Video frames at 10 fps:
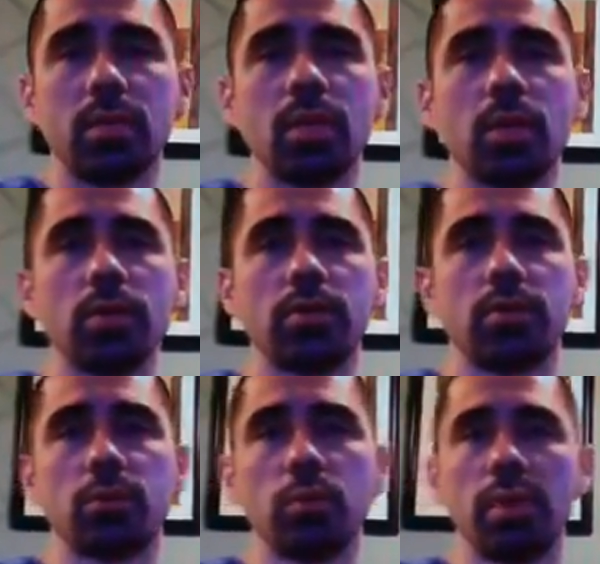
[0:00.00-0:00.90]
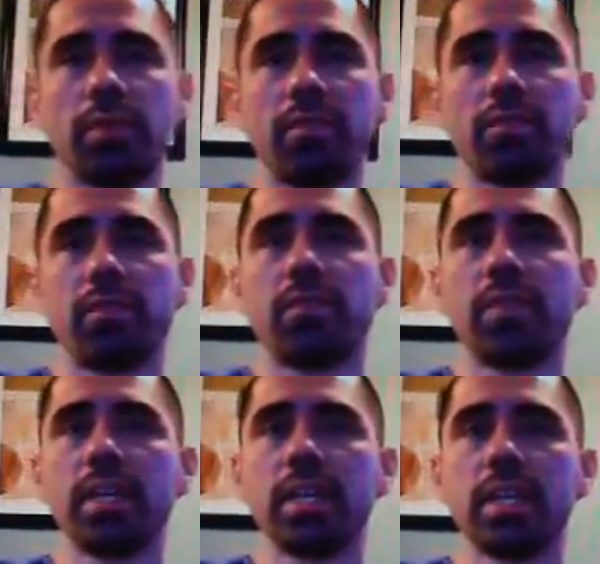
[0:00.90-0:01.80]
It's really
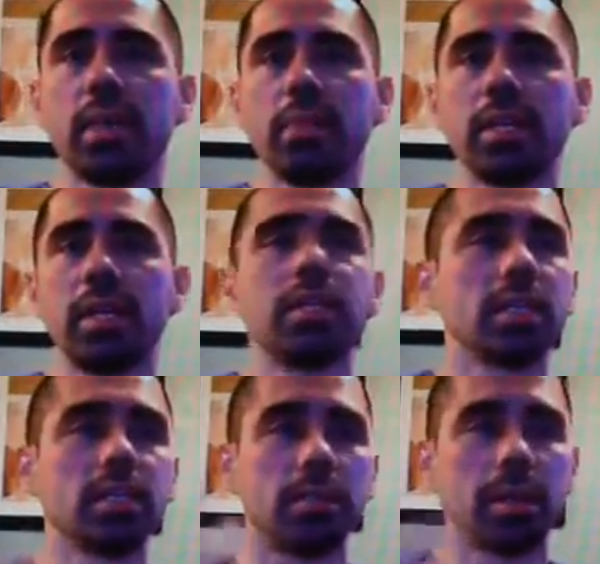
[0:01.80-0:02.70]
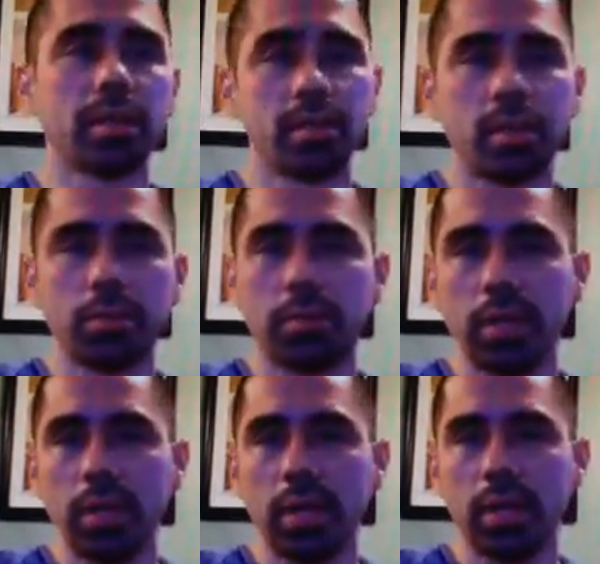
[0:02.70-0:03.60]
funny. I mean, it does depend on your
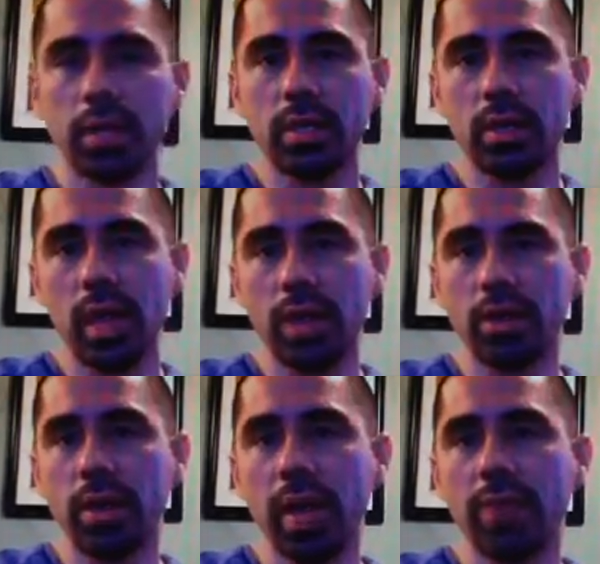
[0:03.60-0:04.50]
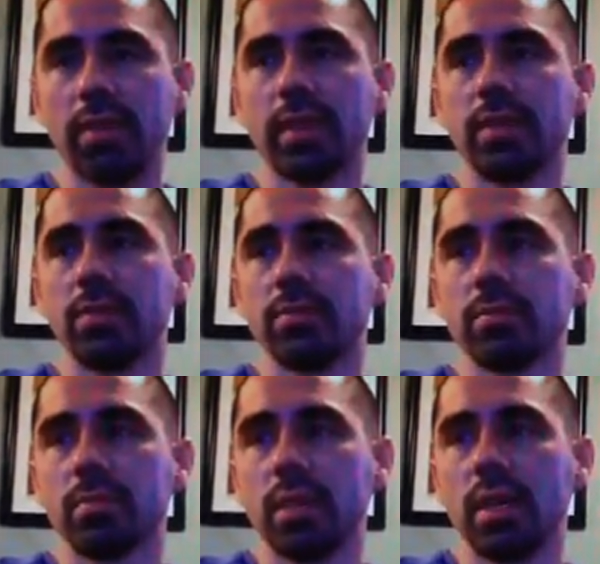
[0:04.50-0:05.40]
community and how you have it.
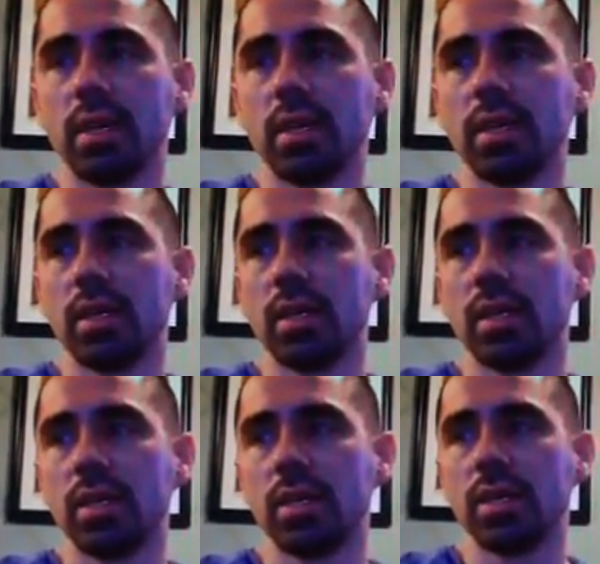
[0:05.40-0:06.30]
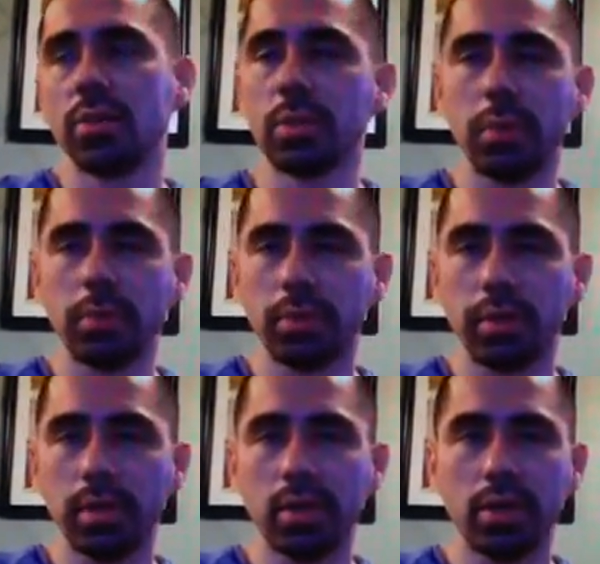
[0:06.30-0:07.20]
The
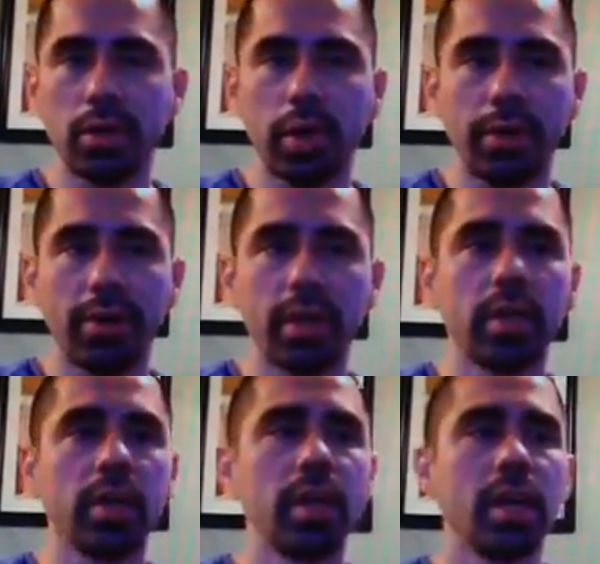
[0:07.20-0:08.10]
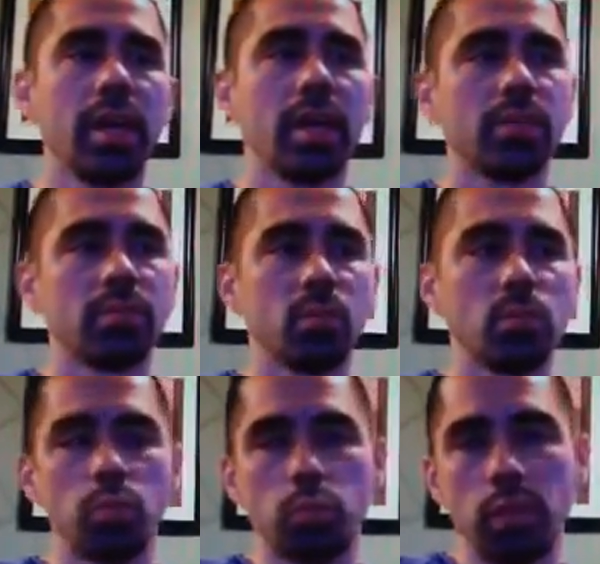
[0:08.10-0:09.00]
people in your area.
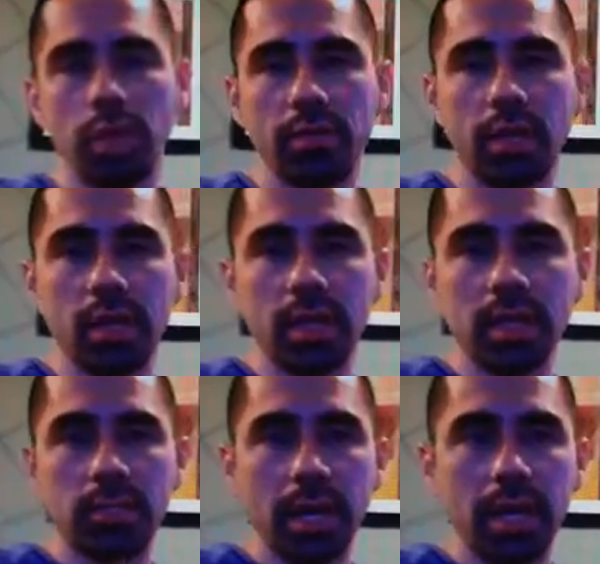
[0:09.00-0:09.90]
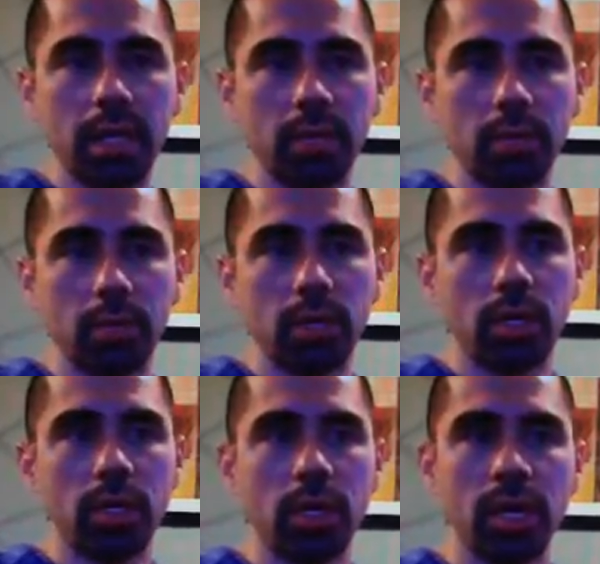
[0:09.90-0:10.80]
We live in a Hispanic
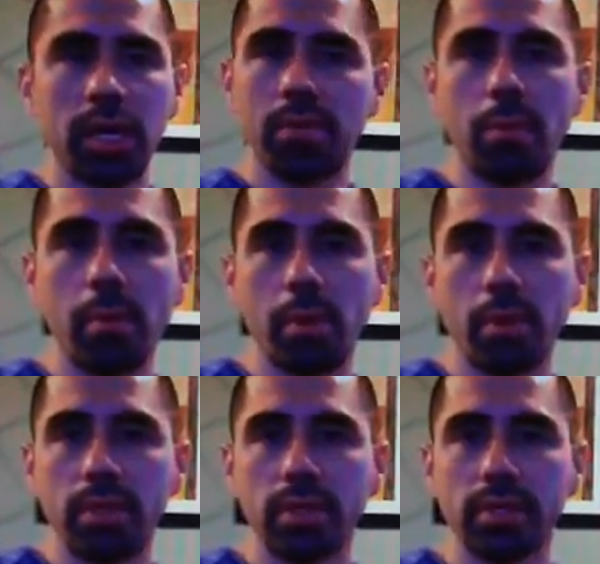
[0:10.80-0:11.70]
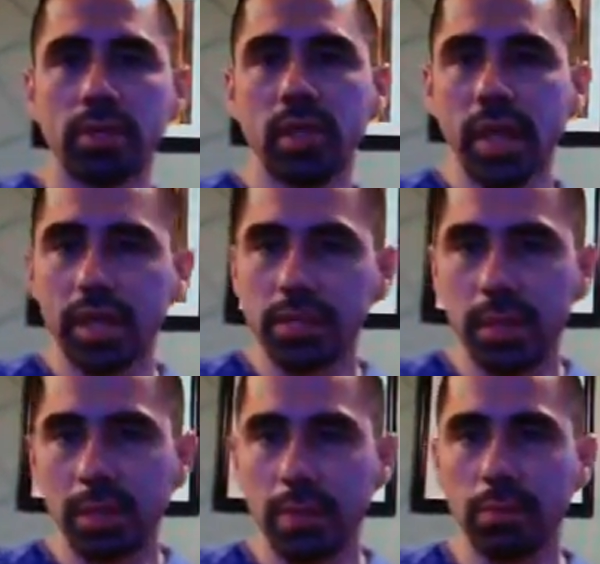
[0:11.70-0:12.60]
community. I live in Pomona, so there's a lot of
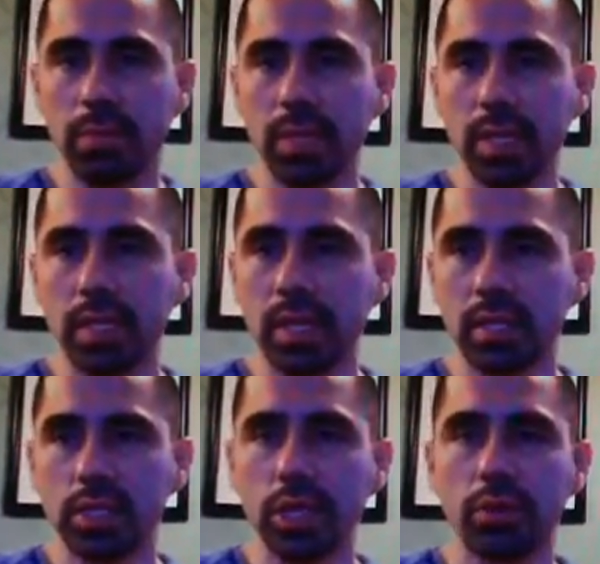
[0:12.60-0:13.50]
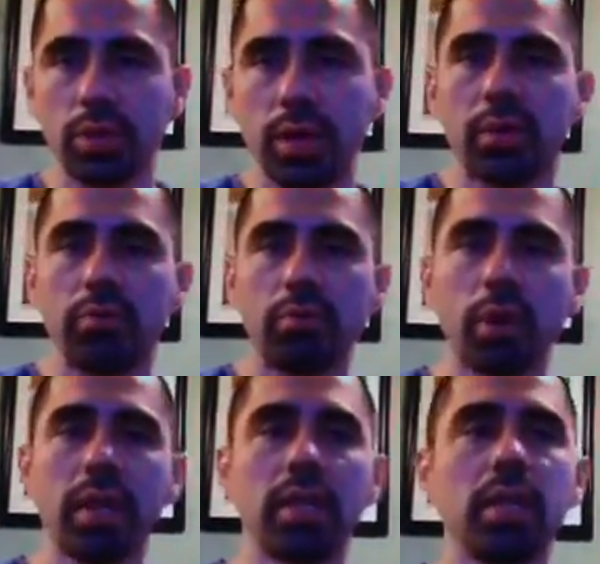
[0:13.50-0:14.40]
Hispanic people in the general area of
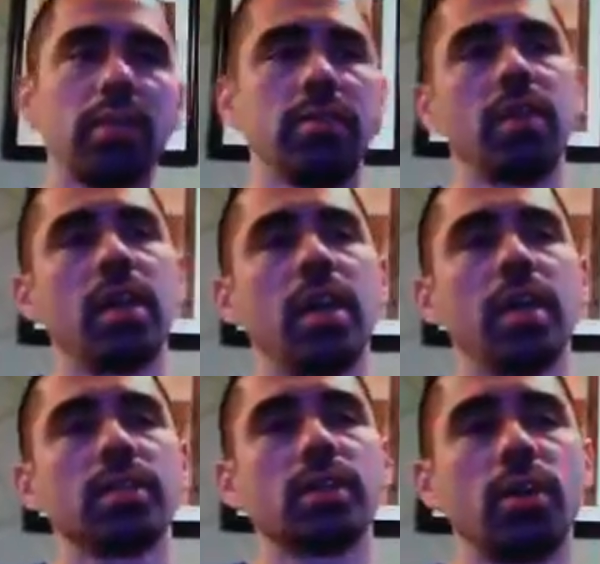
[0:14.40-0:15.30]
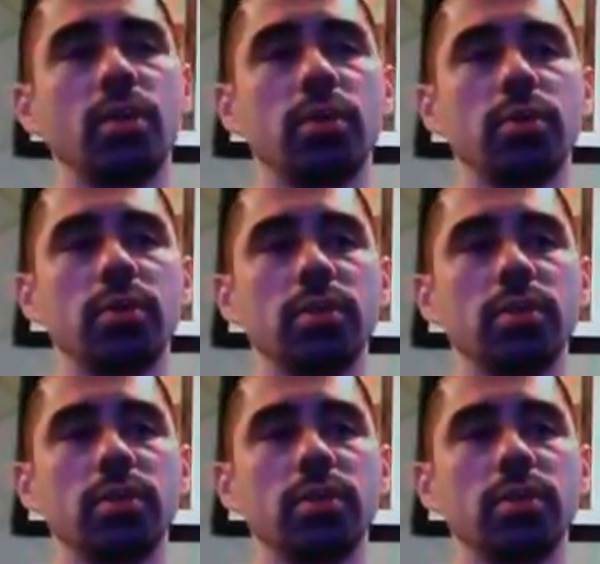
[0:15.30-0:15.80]
where I live. So,